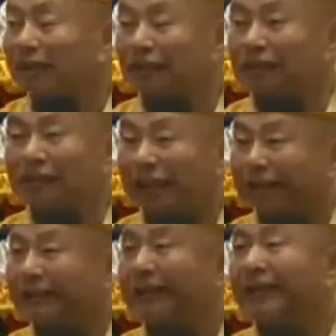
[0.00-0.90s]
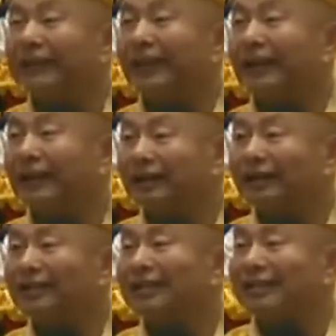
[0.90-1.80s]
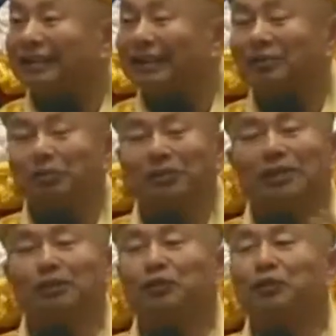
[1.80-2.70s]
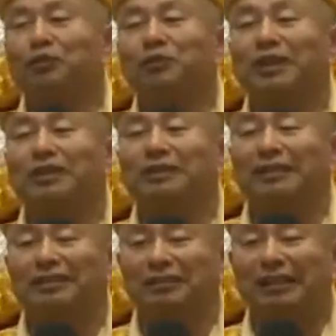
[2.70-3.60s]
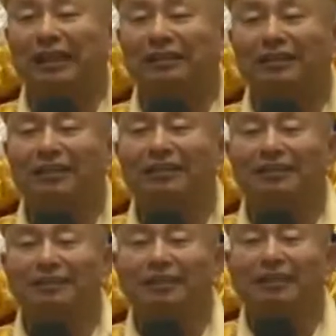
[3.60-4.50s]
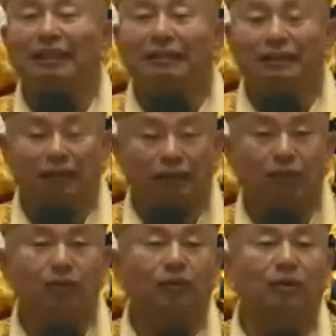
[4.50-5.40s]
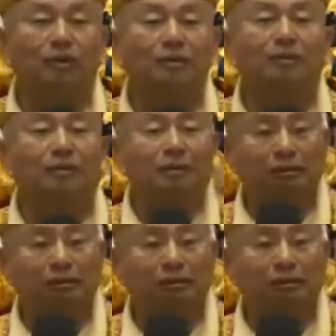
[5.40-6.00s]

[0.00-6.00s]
because of the girls. It's a one-sided love.